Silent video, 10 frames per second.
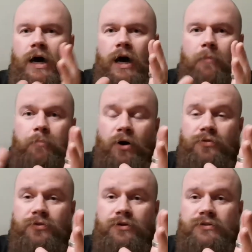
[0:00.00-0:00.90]
I
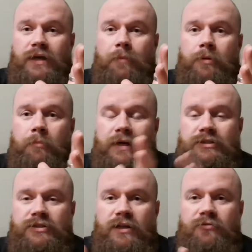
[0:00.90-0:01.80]
bought this sample
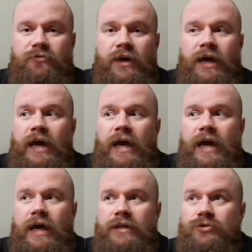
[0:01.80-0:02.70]
myself,
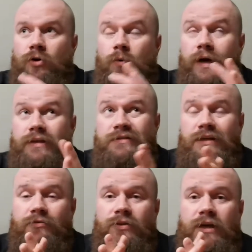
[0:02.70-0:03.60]
and as always,
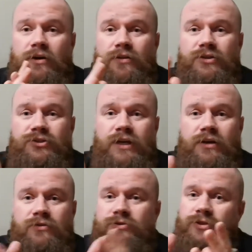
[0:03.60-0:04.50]
everything on this
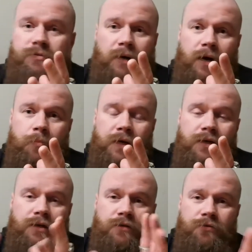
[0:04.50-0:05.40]
channel is just my opinion.